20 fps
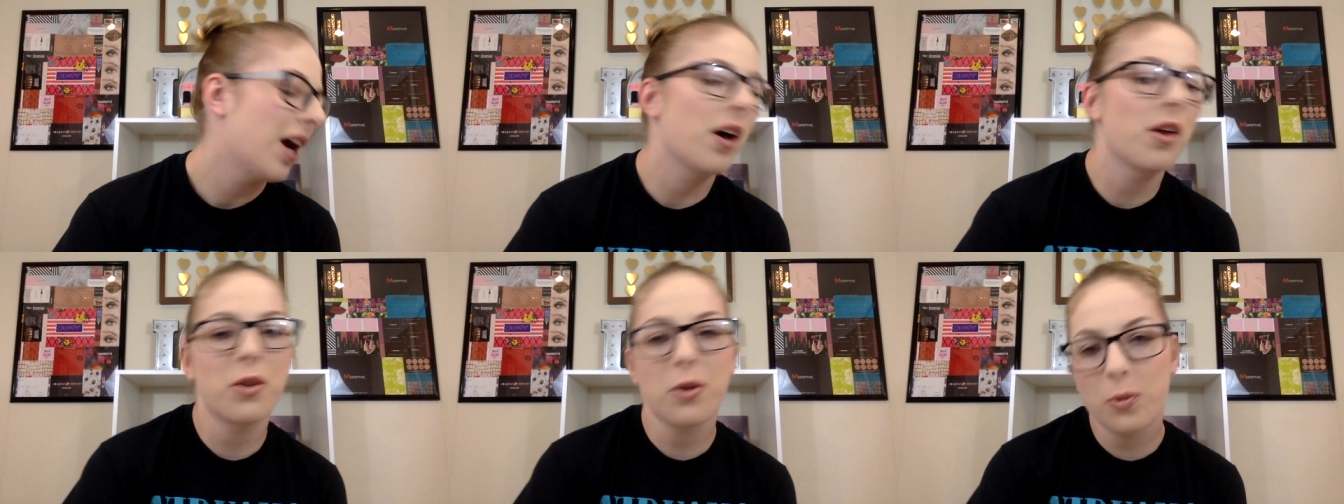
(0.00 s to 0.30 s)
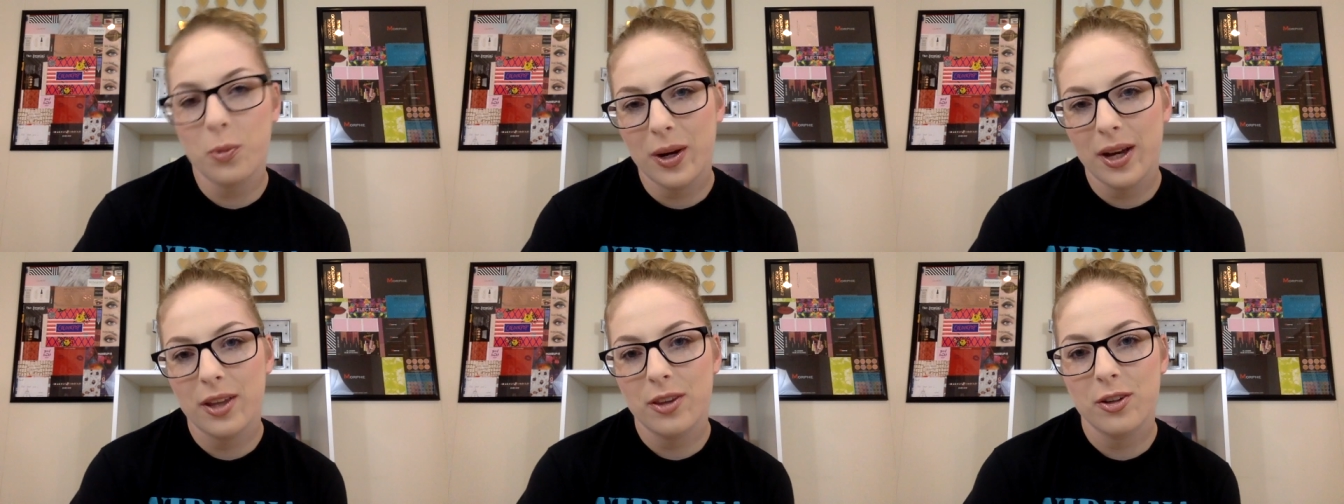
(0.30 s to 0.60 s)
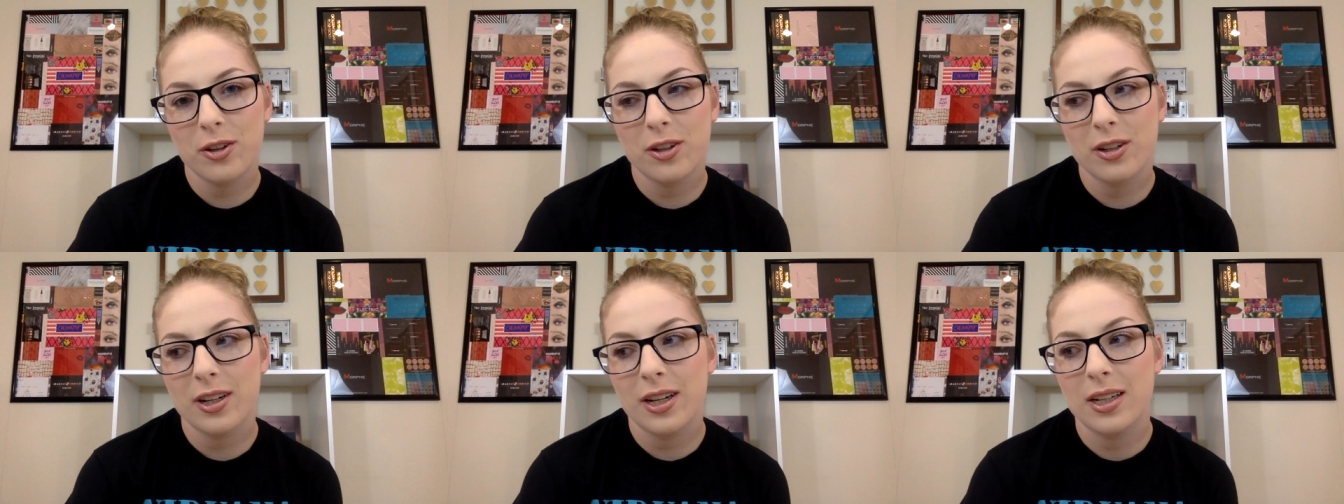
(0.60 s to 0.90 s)
Other
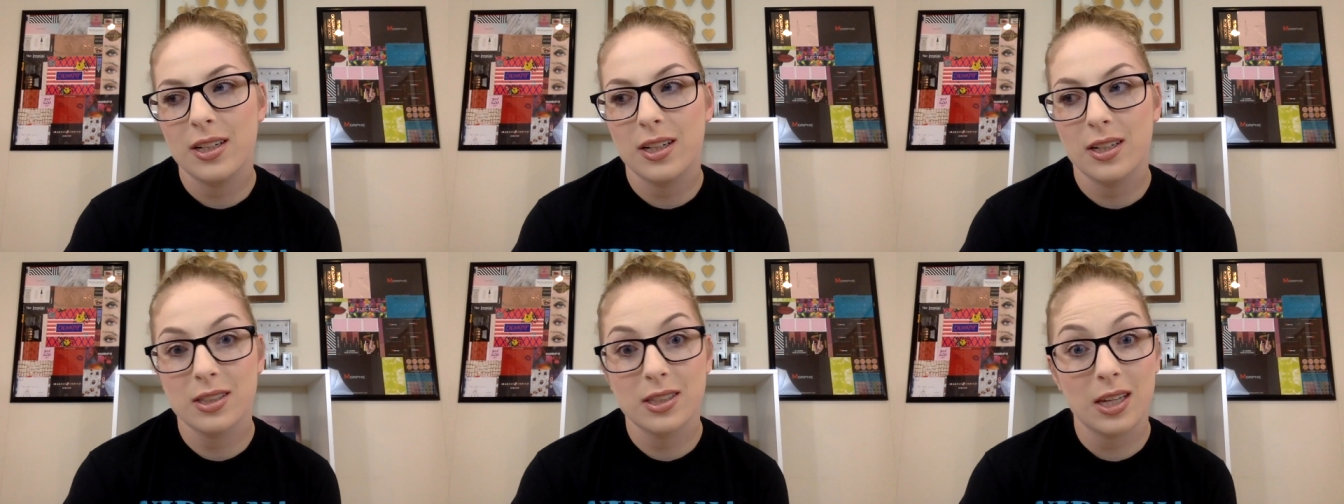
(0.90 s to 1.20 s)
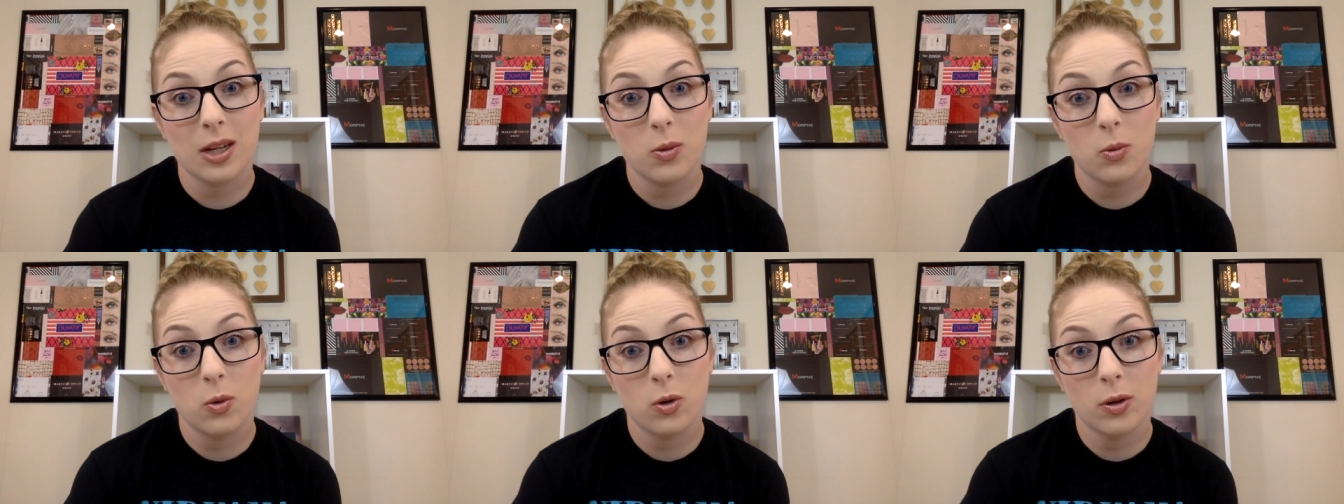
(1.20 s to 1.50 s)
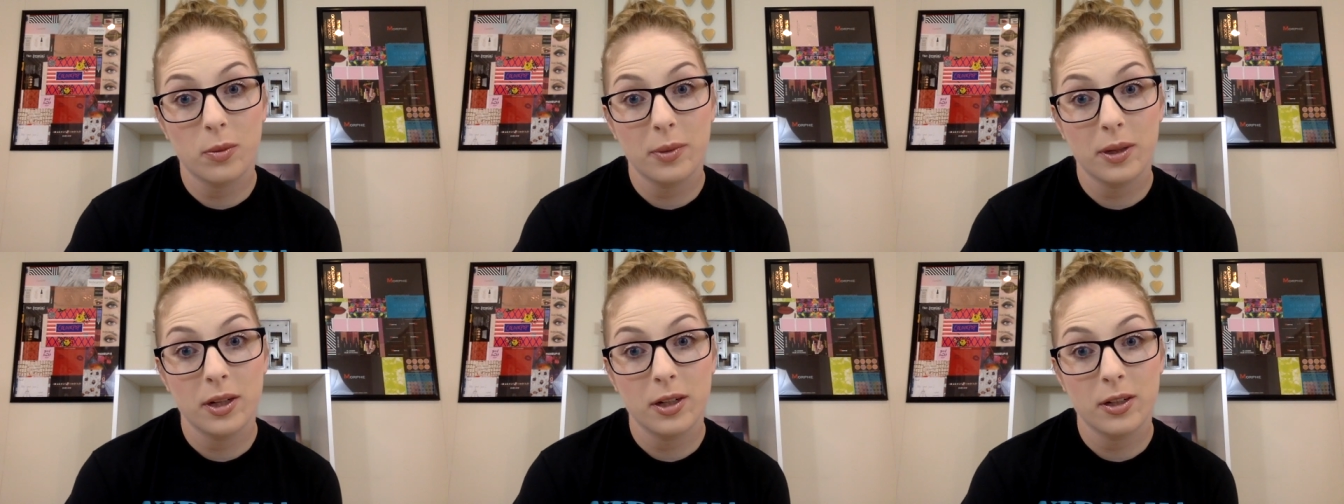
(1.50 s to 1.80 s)
weather, it does get
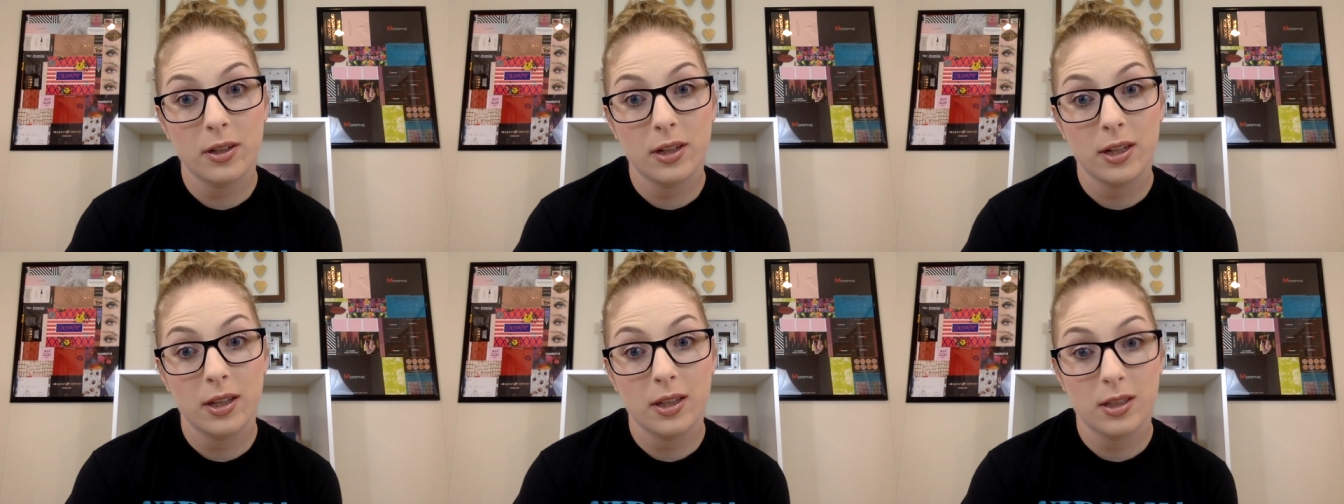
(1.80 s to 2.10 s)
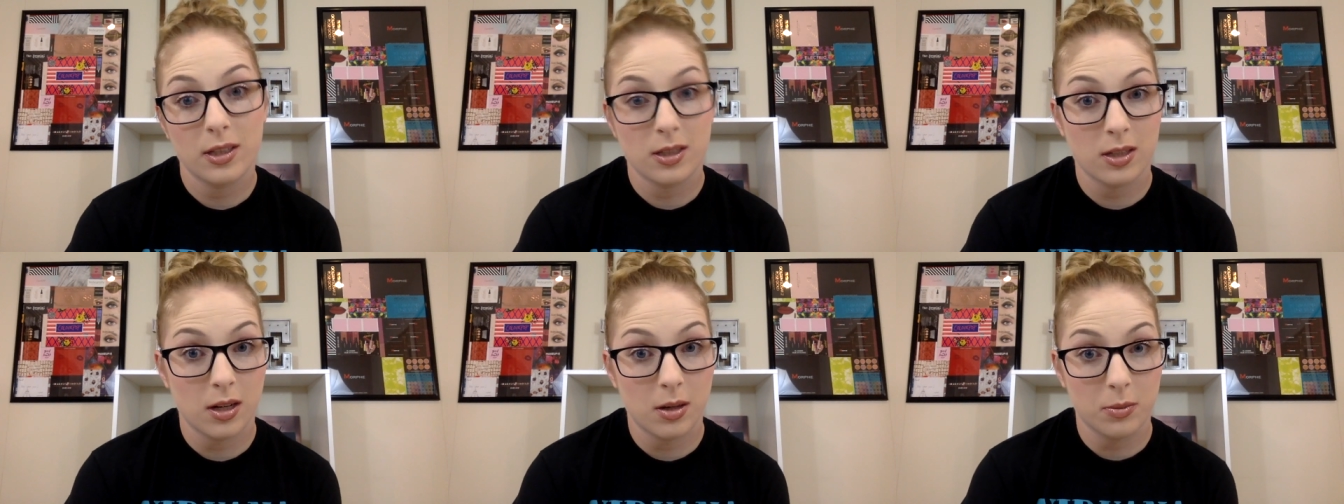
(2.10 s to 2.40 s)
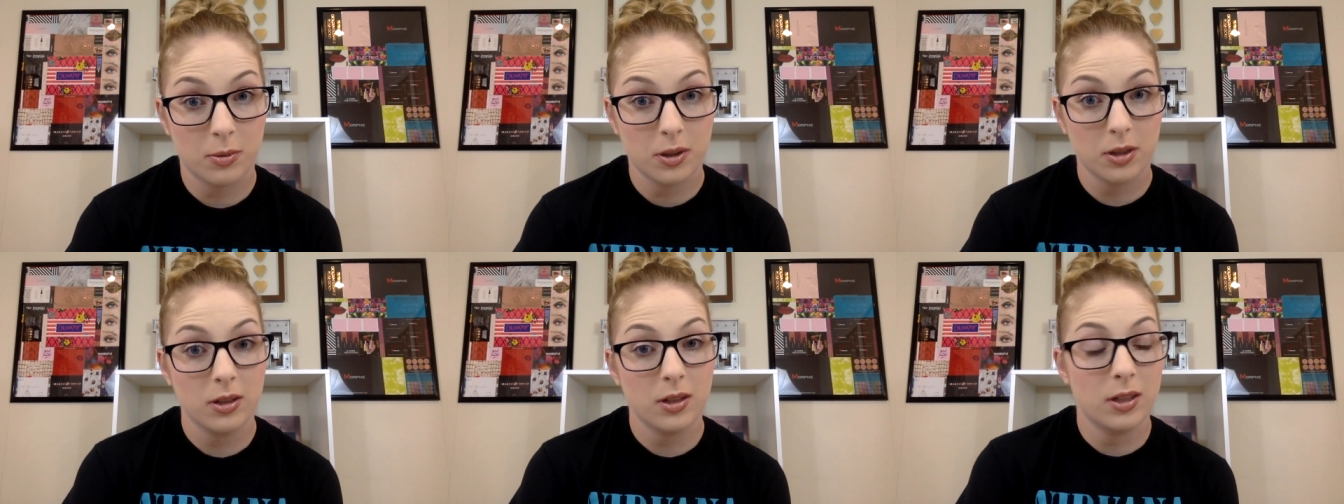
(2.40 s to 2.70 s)
warm here in the summer.